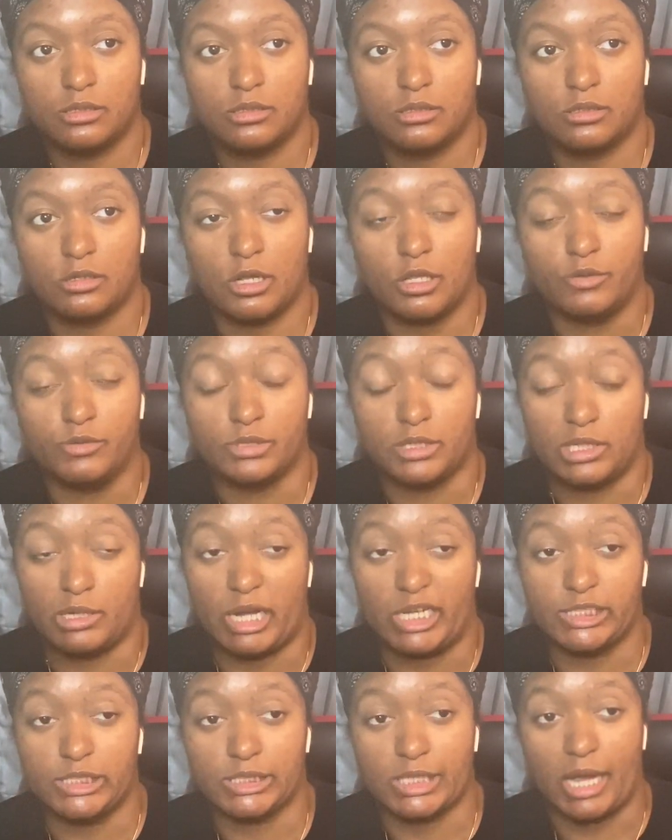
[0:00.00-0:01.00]
all of a sudden
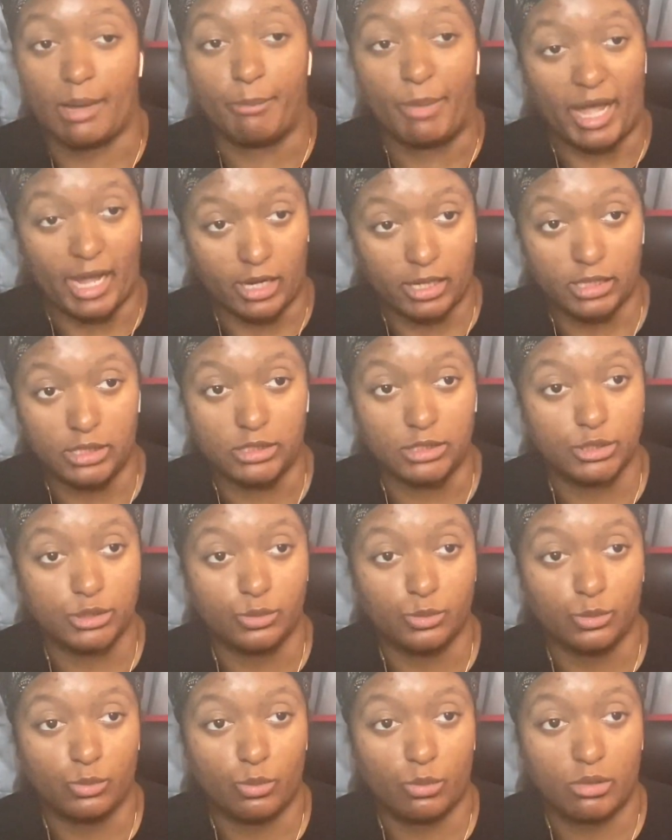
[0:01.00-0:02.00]
I just got back
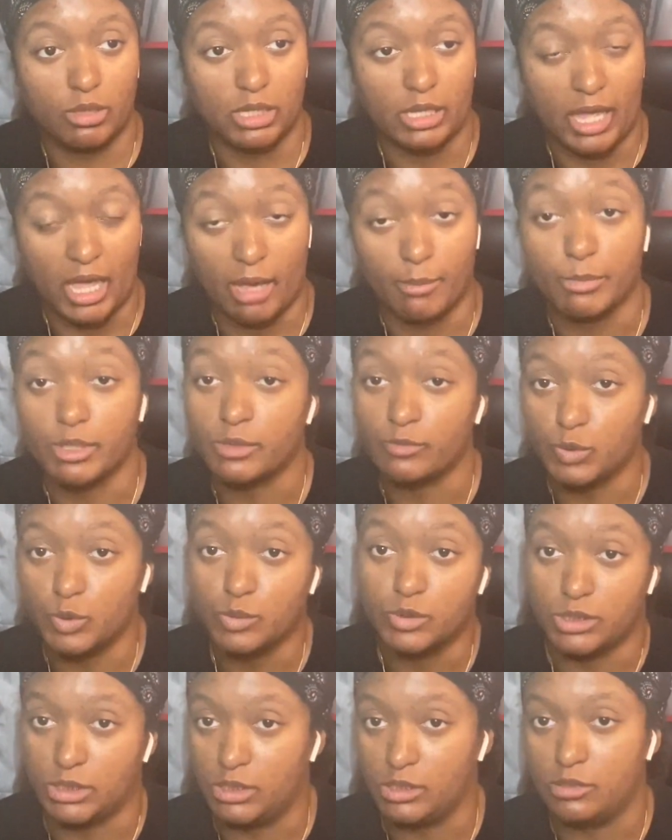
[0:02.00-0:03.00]
into the habit of
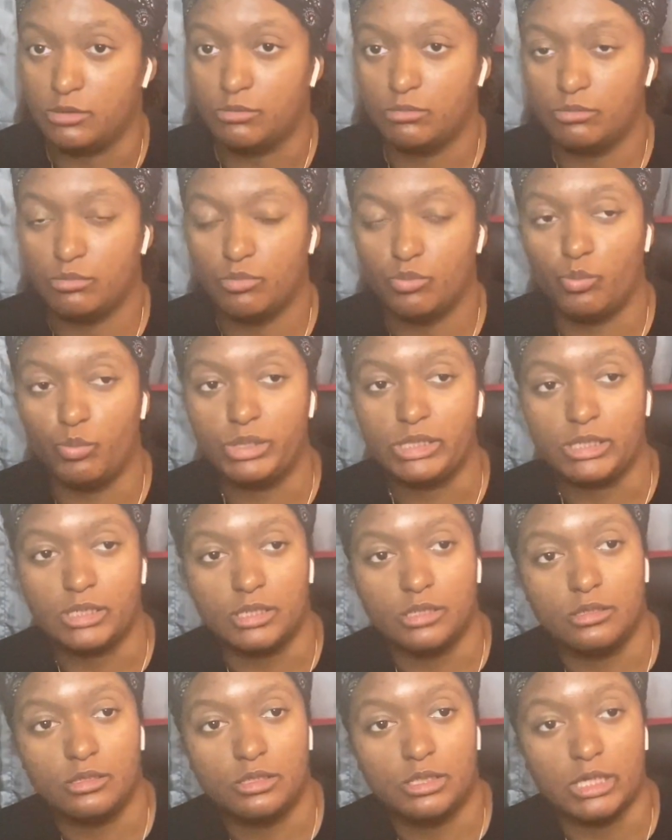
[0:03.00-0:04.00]
using
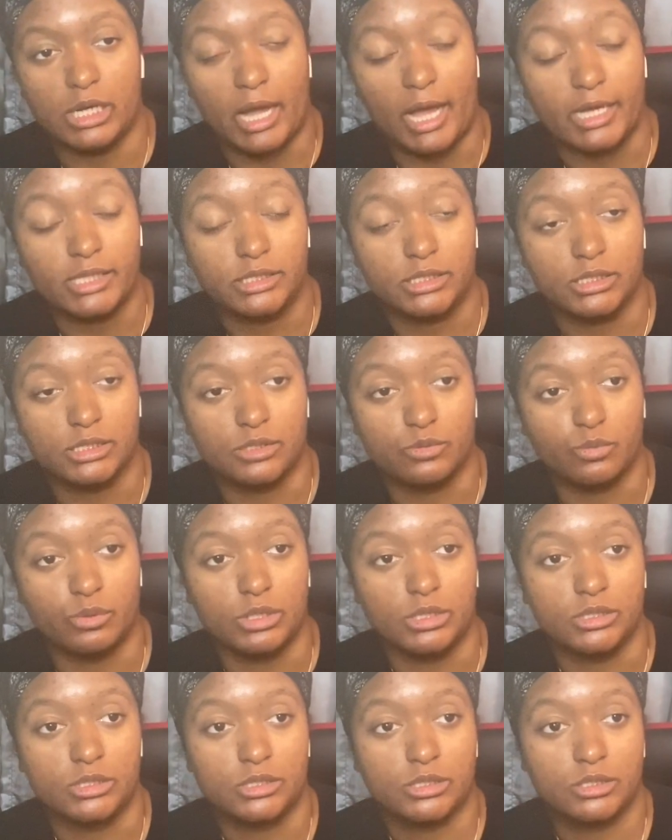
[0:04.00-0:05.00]
the Isis
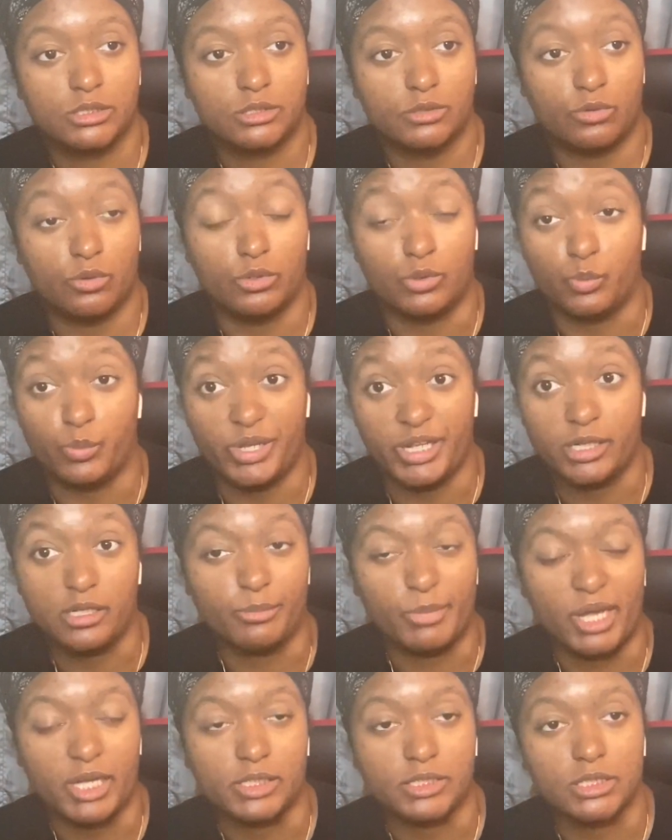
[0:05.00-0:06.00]
ones on a weekly
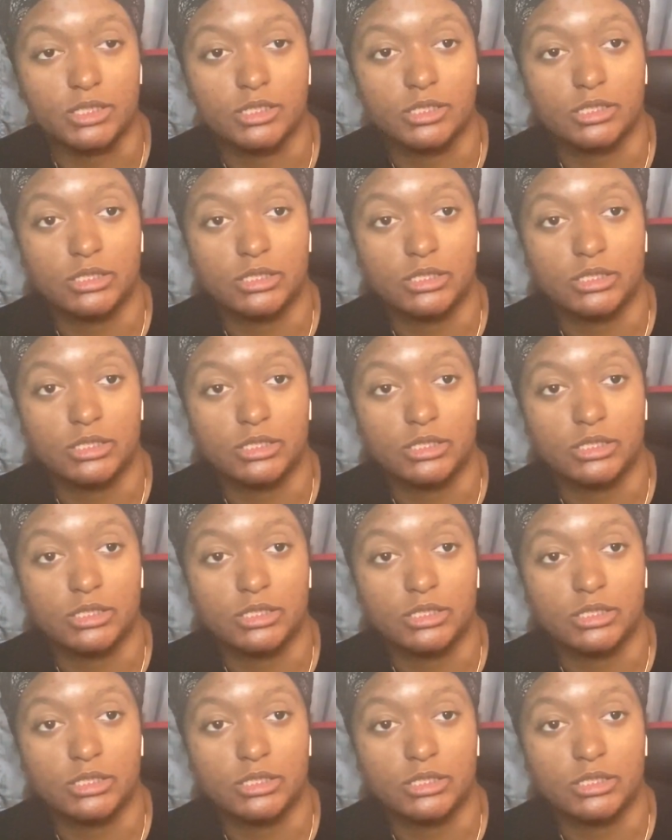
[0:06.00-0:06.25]
basis.